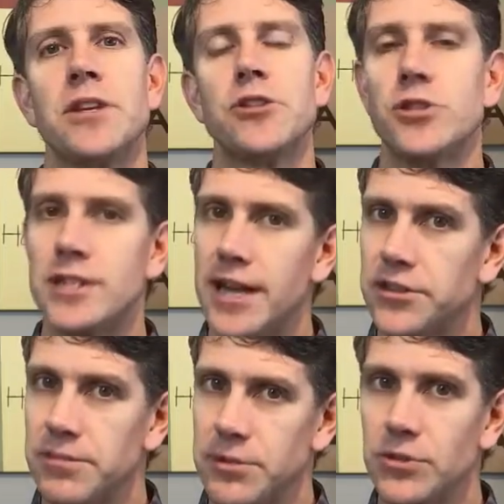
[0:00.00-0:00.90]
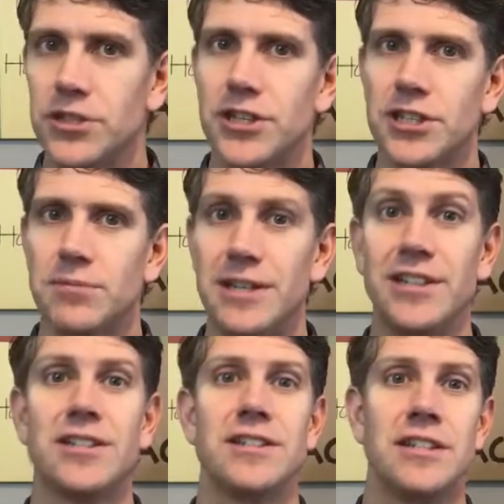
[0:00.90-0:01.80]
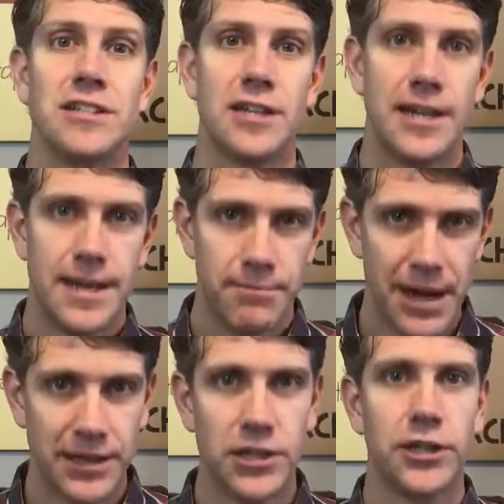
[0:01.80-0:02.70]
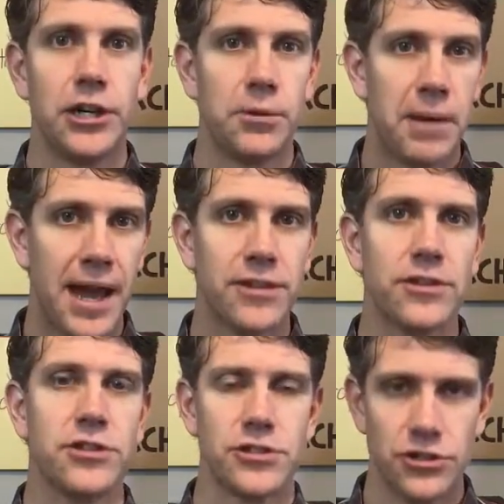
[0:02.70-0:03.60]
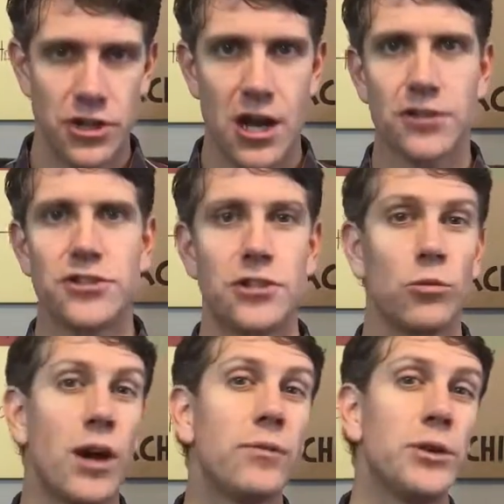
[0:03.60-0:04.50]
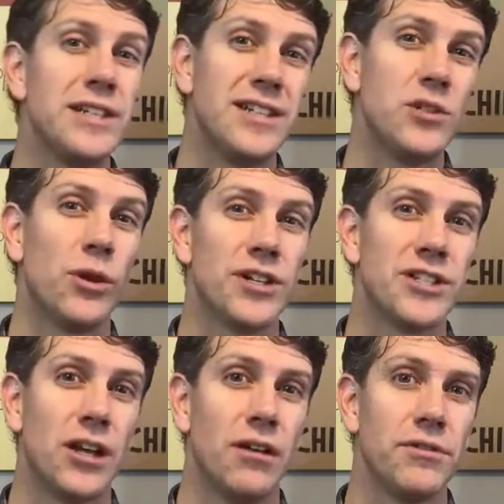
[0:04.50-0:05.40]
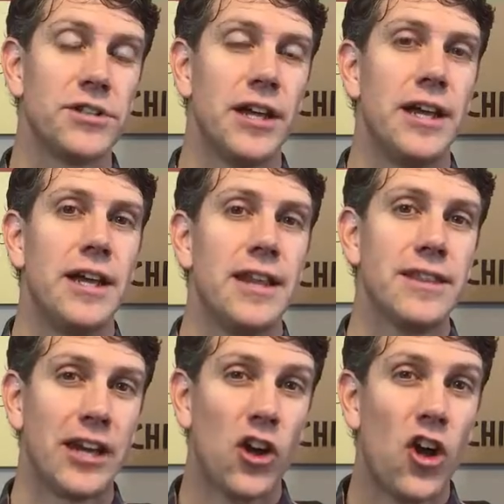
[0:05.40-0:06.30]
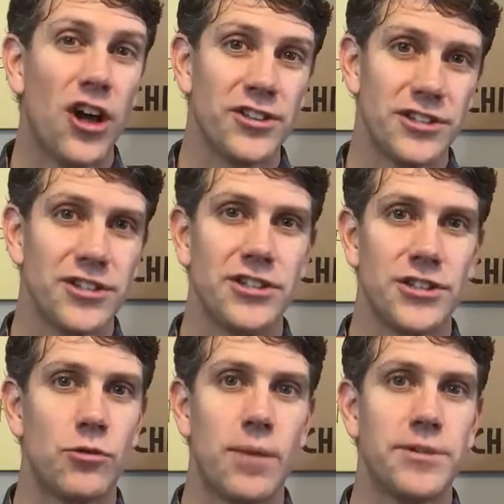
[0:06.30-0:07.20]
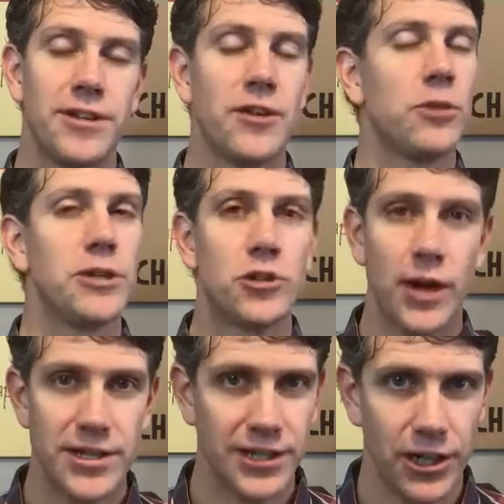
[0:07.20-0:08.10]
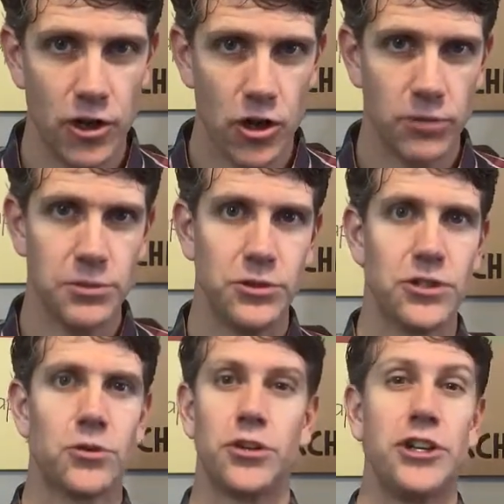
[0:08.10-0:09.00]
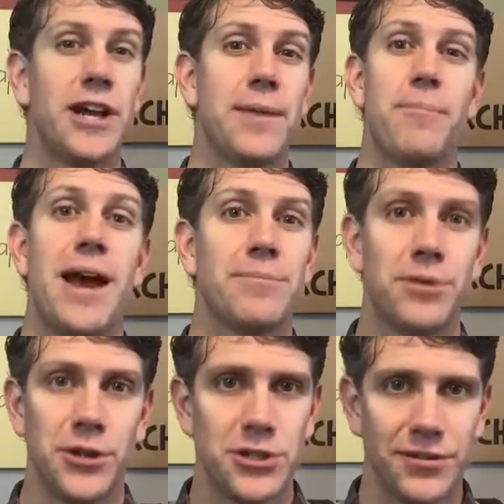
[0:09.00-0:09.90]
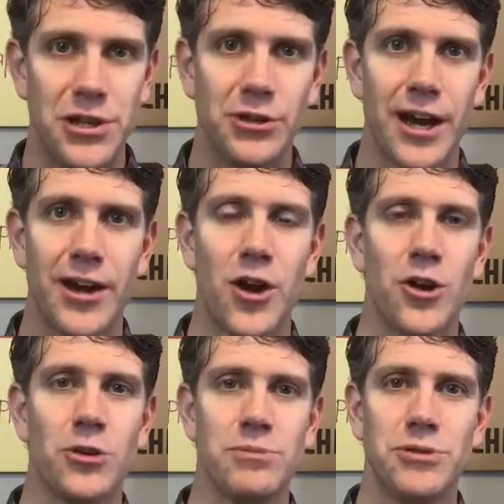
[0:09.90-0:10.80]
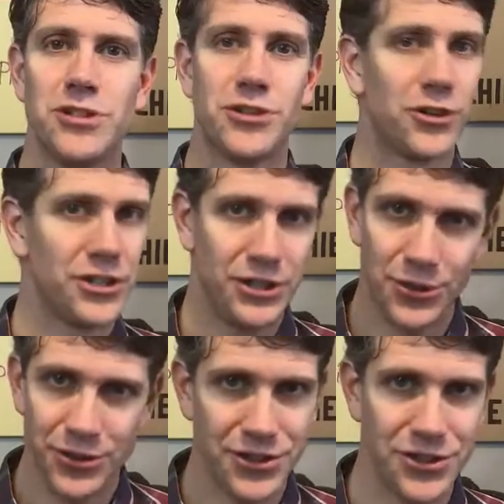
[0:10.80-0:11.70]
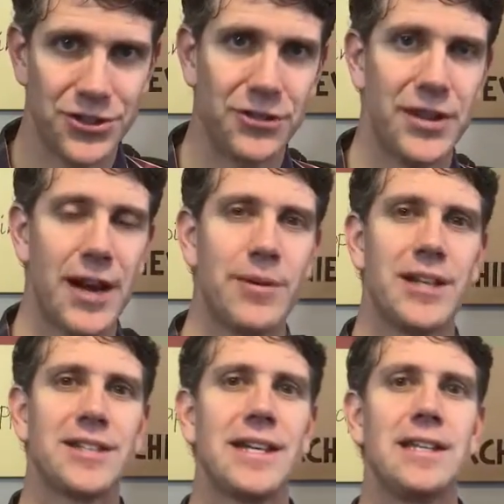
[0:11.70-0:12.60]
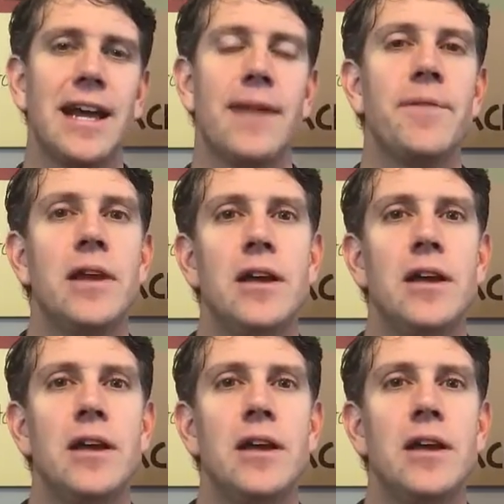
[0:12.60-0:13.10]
So it's not the immune system, it's these bacteria or pathogens or toxins or whatever we did to ourselves that cause this disruption. Now, nobody tries to get an autoimmune disorder. You're not a bad person if you've got an autoimmune disorder. You don't deserve that. I'm not saying that.